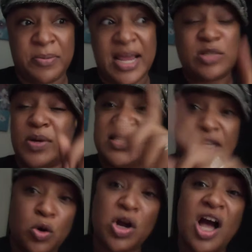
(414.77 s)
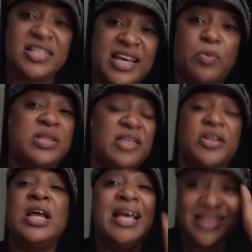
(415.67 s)
from them. That's why they say no contact with
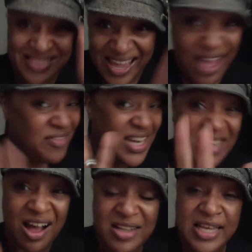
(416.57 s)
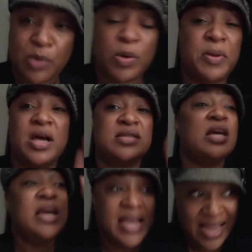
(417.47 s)
nothing that they have any contact with because
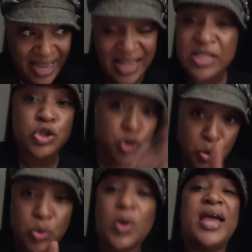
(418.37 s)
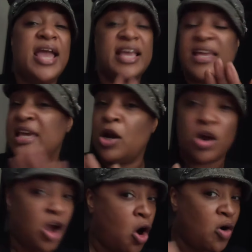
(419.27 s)
it's true. It can get
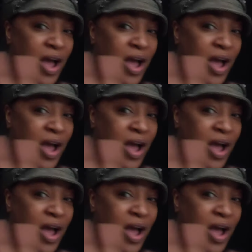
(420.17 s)
on all